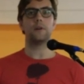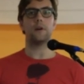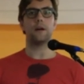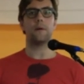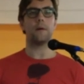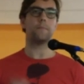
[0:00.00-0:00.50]

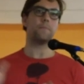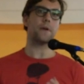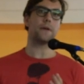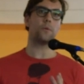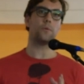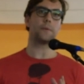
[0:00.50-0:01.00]
Uh, maybe
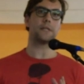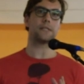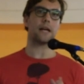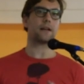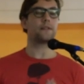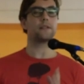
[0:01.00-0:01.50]
it would be
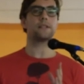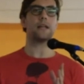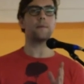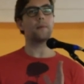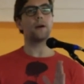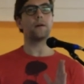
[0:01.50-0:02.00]
exactly the
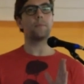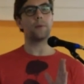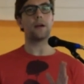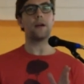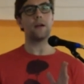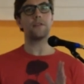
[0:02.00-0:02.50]
same,
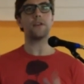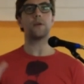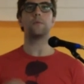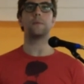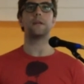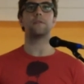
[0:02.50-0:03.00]
but I think it
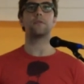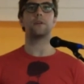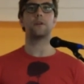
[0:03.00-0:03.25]
would be different.